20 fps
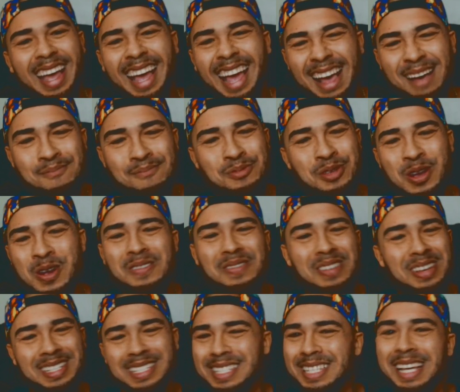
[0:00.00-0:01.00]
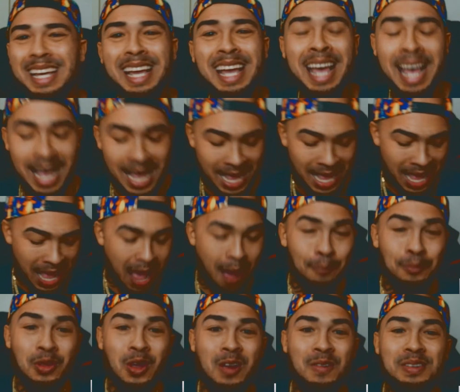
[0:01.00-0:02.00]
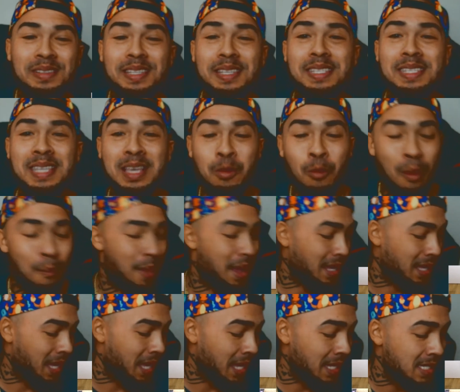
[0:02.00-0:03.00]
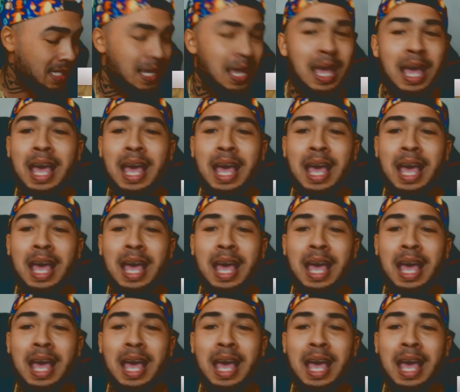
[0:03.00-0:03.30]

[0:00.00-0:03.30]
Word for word: I'm nervous. I'm nervous to see what my kids